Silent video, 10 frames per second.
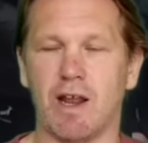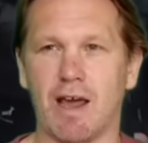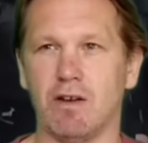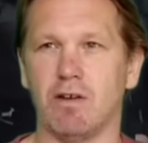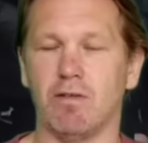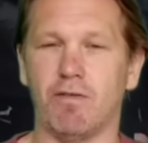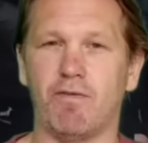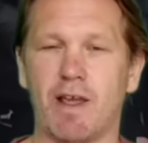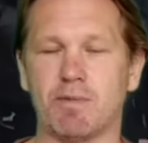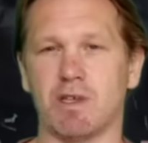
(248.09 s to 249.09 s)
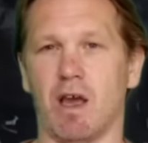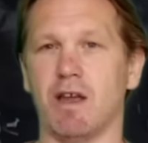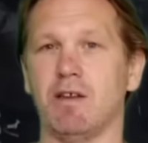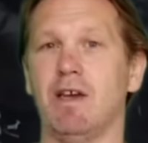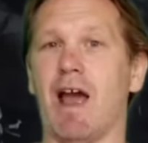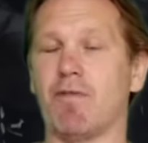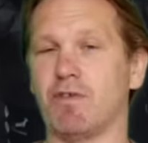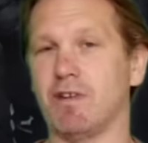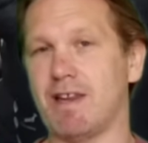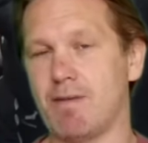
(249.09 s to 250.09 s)
And the flip side, after
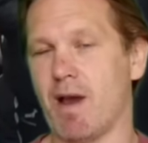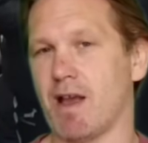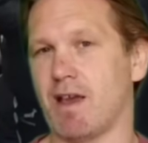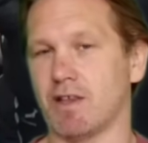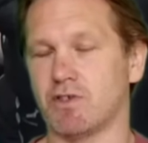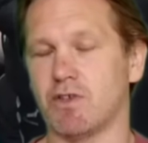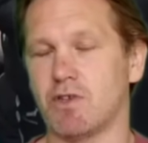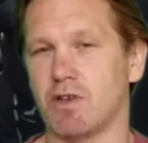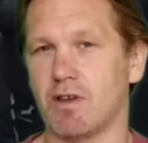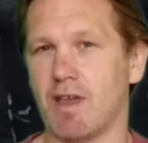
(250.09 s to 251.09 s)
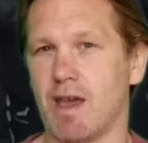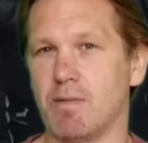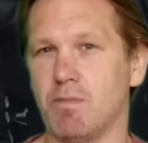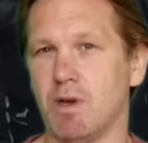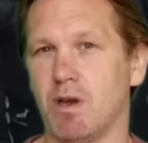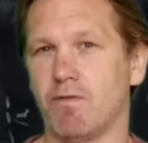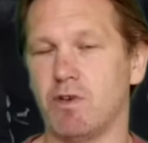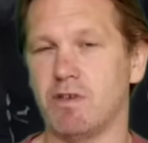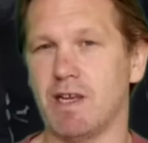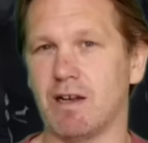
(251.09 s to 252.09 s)
DMAC had such a good game for
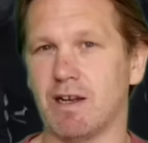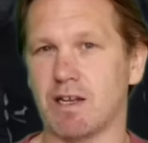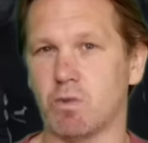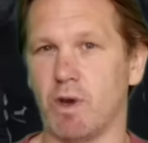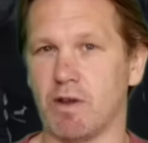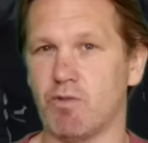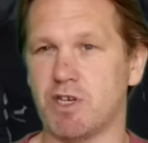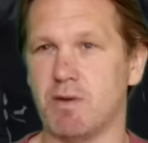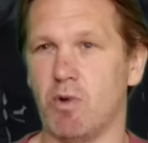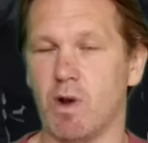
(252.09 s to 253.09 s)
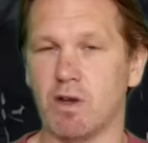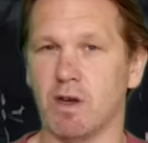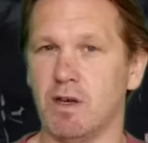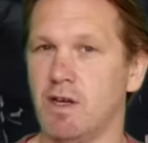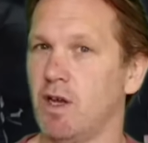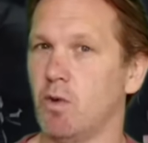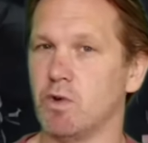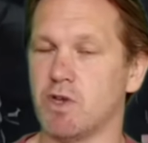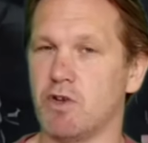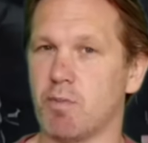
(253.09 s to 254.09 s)
New Zealand last week, Richie Mwanga
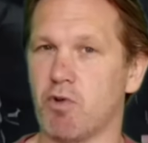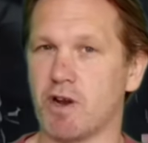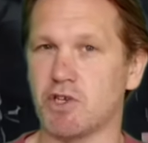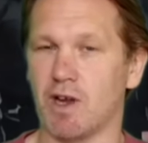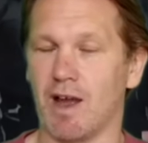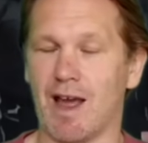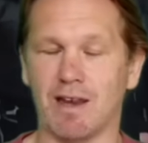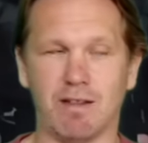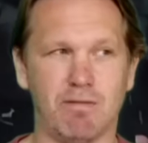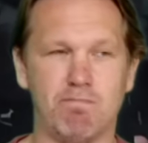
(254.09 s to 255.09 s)
was under pressure, and